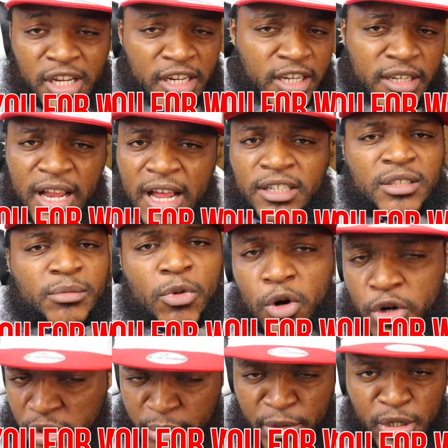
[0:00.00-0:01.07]
checking out some
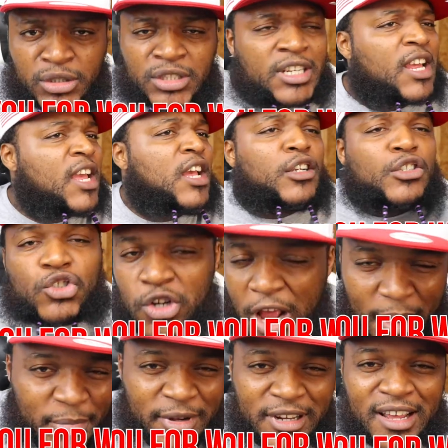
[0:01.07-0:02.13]
more of your music.
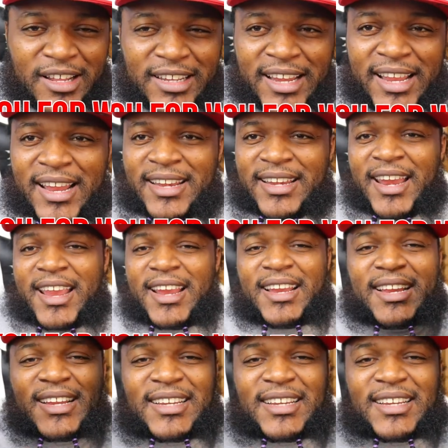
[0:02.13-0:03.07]
Drop another hit, Nick.